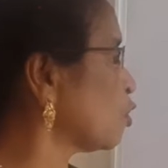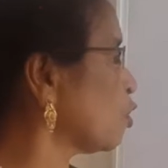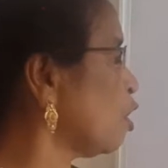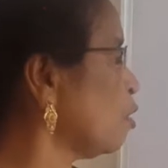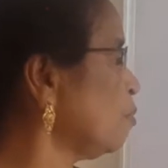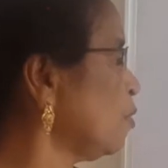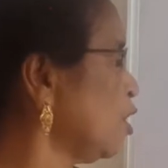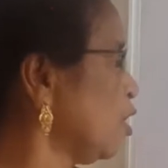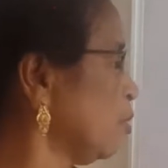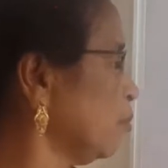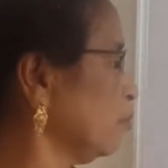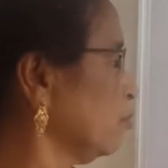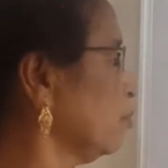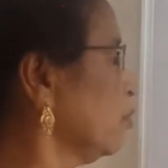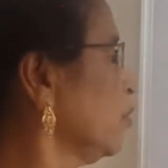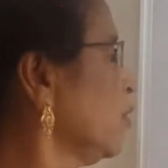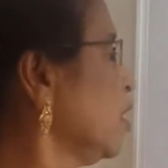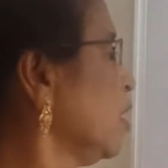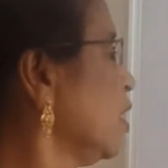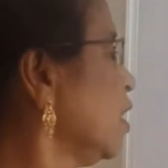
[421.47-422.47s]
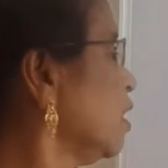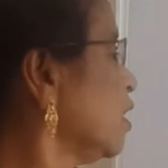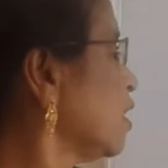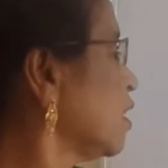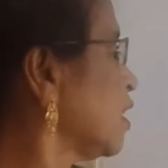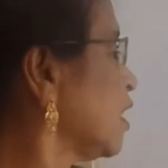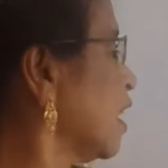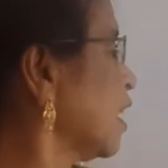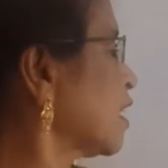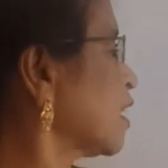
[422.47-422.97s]
chromium.
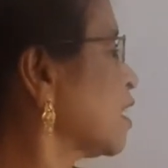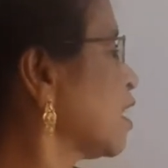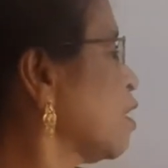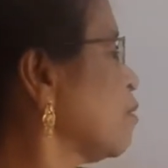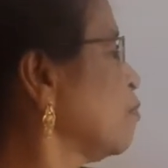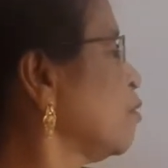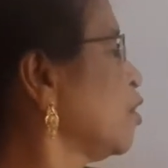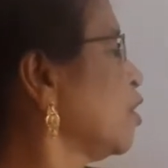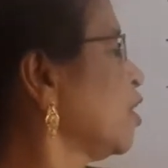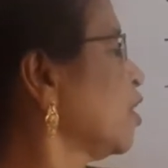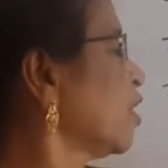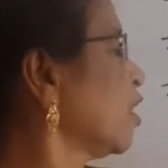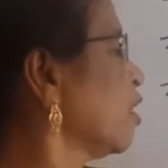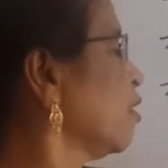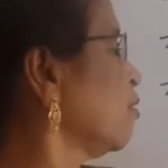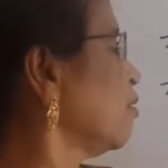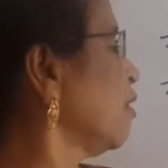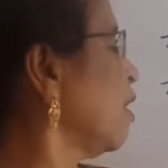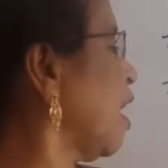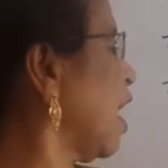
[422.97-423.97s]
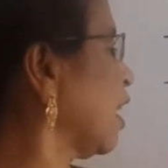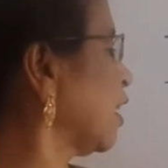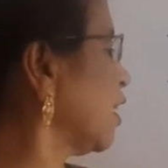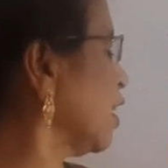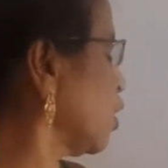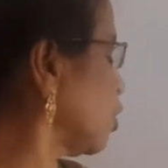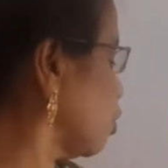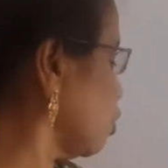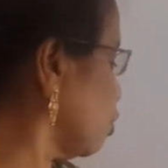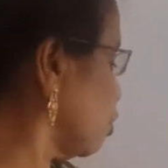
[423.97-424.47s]
6 ammonia
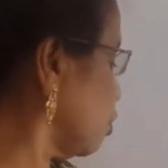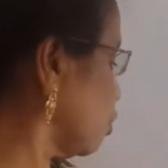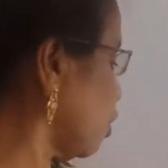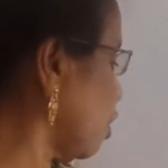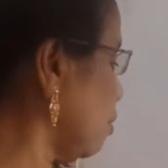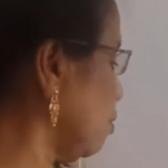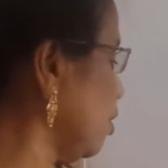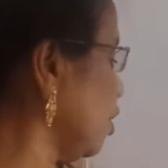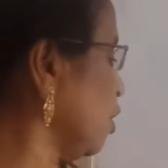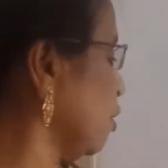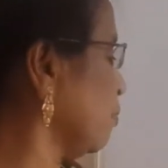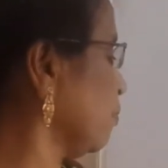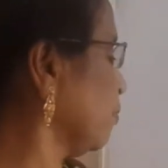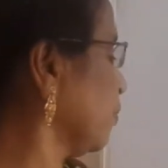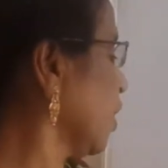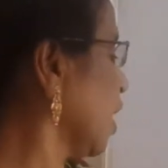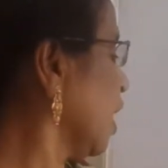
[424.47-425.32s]
attached to chromium